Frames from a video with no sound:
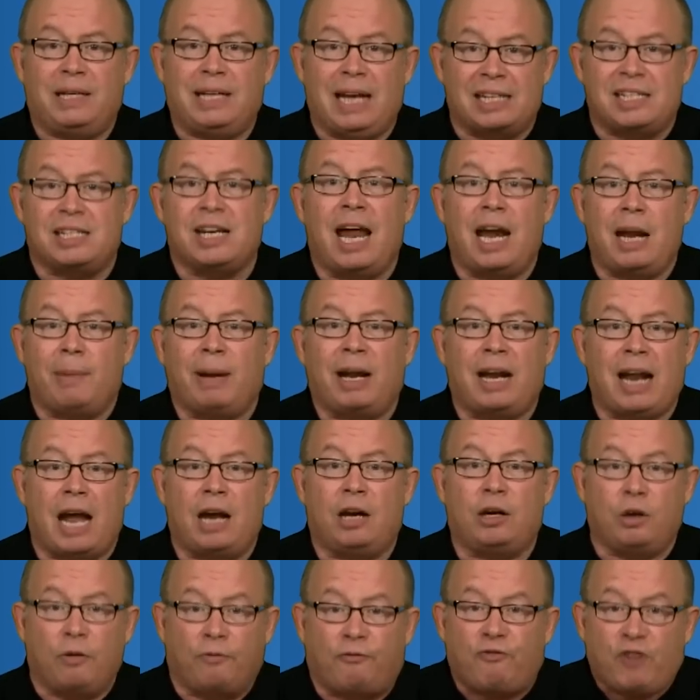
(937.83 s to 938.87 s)
Doesn't anybody know
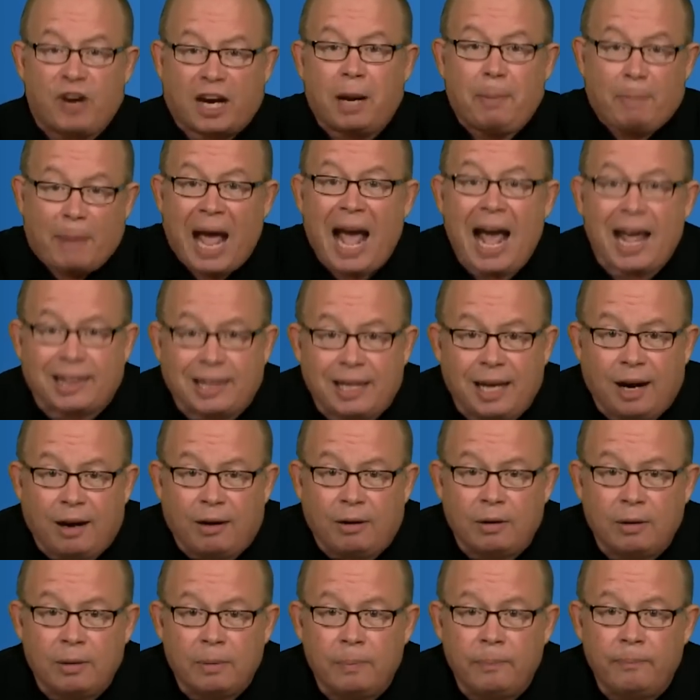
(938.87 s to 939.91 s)
how to do freaking math
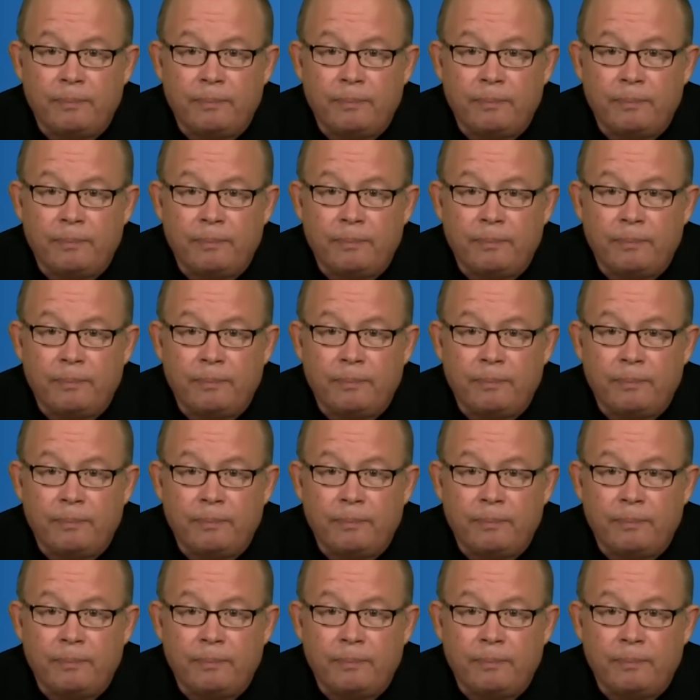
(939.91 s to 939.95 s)
here?